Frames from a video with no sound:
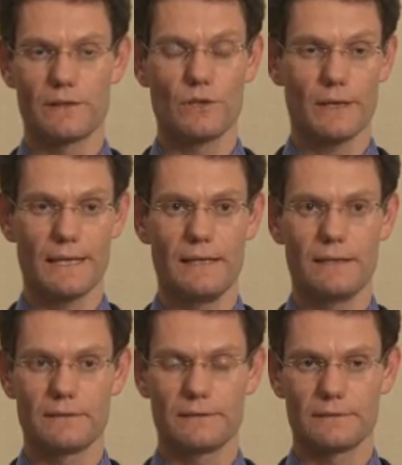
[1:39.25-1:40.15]

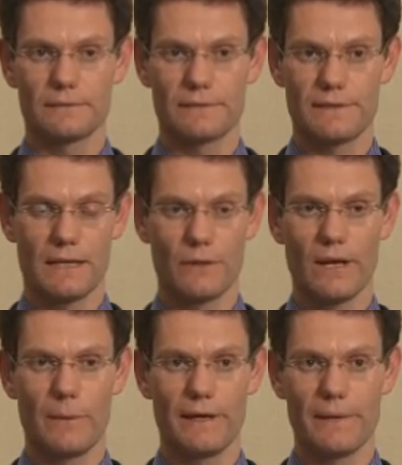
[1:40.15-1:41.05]
Turkey, Saudi
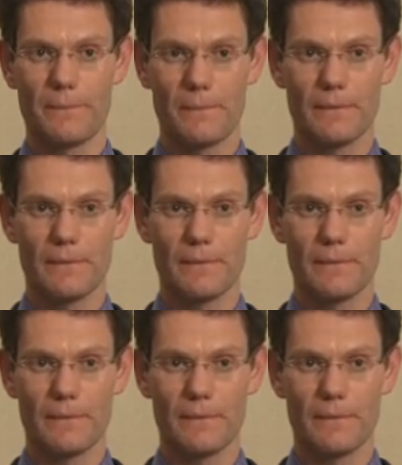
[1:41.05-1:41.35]
Arabia,